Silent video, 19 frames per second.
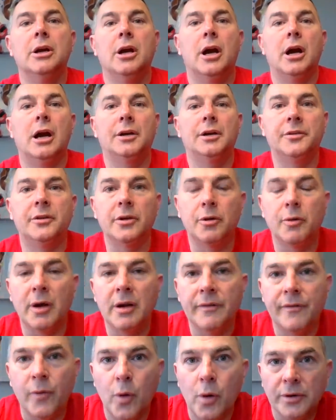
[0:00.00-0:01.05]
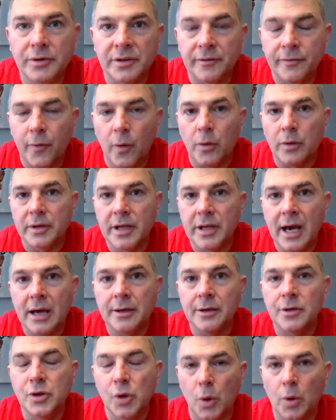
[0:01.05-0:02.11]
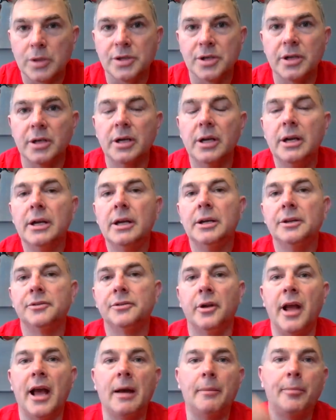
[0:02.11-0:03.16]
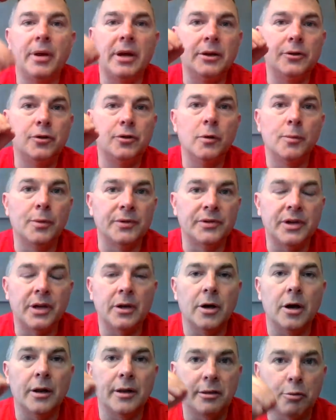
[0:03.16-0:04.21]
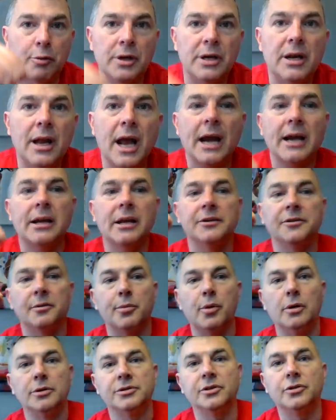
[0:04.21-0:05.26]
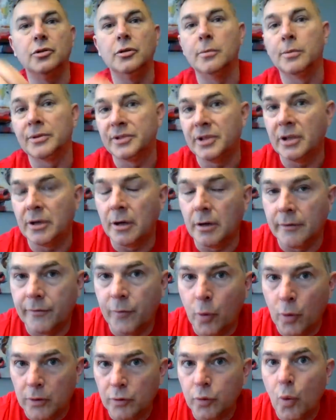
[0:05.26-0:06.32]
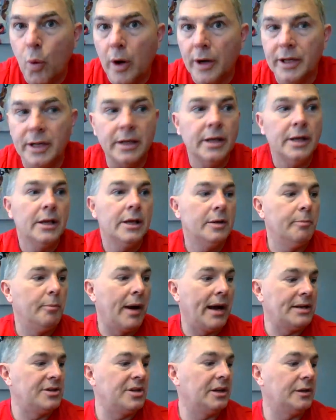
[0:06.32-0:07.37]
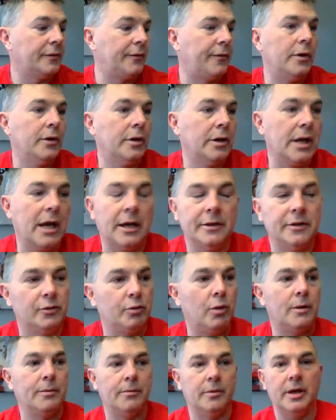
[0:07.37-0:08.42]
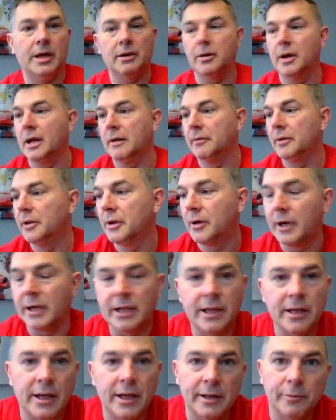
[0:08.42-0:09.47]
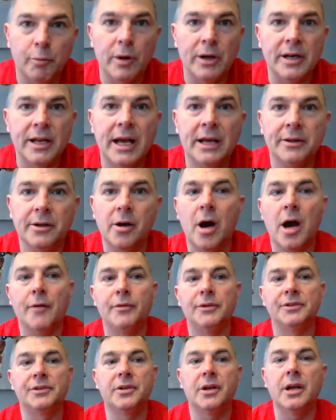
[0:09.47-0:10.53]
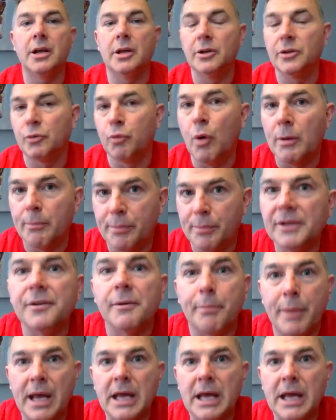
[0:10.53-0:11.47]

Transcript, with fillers: uh, to the great folks in Fulton County, Georgia. So now I'm paying 2% on 390 as opposed to 2% on 420 by just filling out this one. I don't have it there. I, I went down the office today. This one piece of